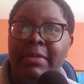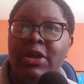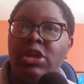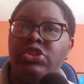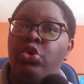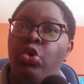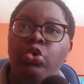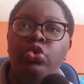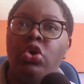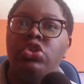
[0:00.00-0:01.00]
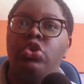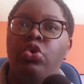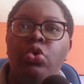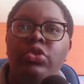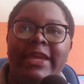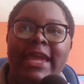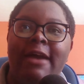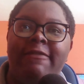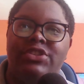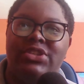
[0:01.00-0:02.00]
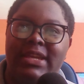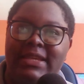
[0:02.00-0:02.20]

because who knows who the catfish